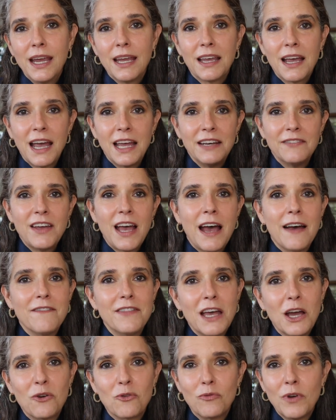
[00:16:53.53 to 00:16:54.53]
I kind of have
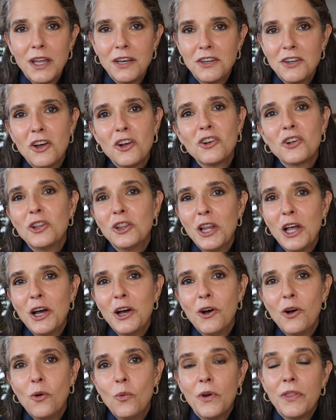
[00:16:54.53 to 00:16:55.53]
that retinol
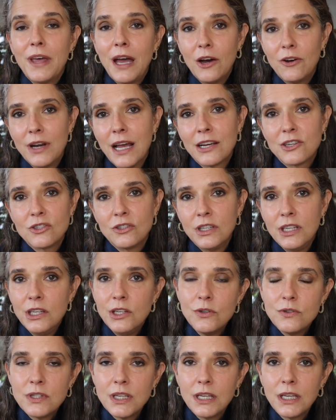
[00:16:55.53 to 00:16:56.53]
glow without actually
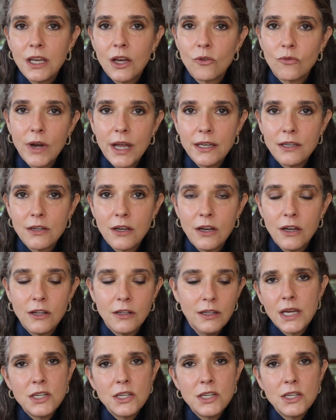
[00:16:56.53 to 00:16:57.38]
using a retinol.